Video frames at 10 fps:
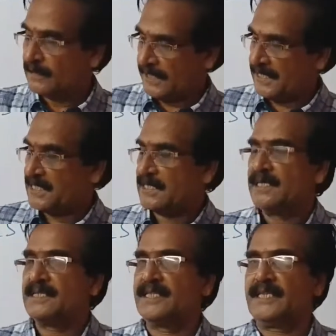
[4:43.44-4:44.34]
that is
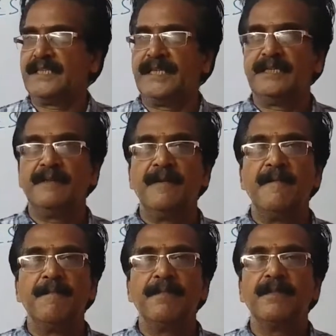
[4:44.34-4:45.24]
rejected.
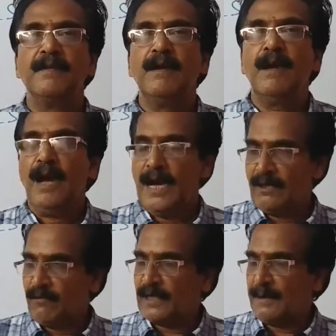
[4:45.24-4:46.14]

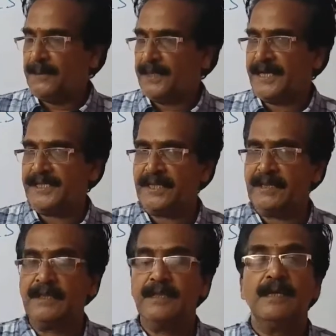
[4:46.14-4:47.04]
And one
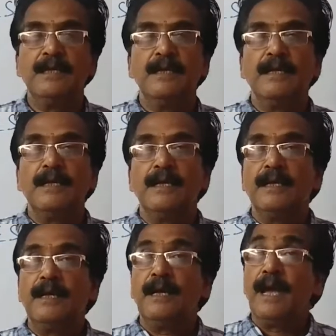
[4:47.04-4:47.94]
application
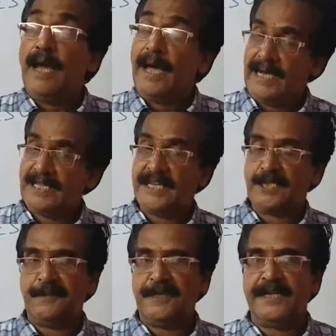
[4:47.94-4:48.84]
has
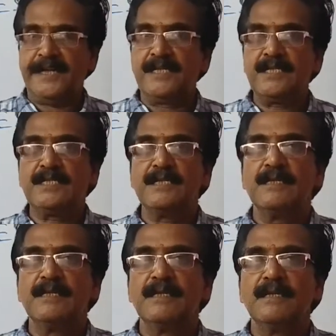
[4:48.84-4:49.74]
experience
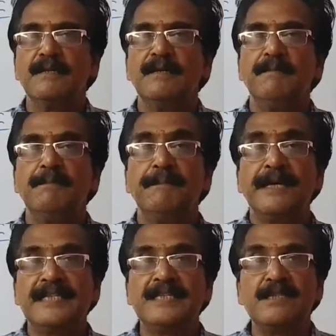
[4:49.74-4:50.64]

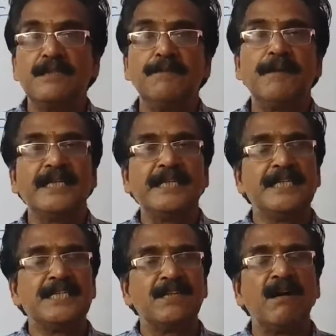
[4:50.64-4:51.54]
but
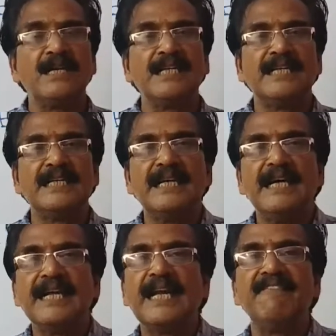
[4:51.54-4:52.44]
it is not
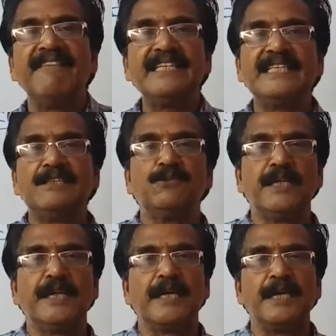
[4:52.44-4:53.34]
relevant to
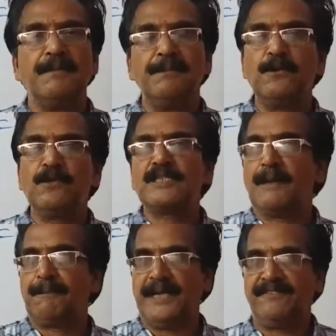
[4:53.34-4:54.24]
the
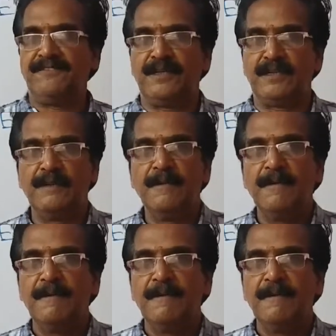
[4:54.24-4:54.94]
post applied for.